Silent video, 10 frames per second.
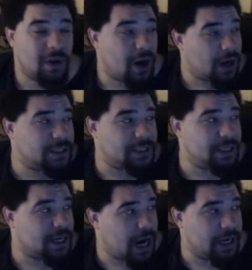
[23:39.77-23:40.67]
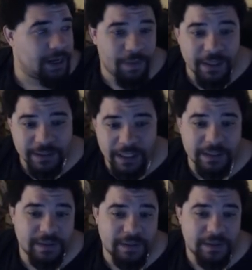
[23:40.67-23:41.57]
Honestly, kind of makes
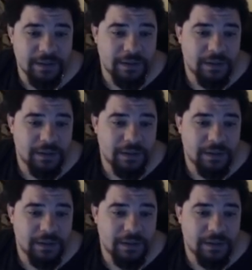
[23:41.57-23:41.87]
sense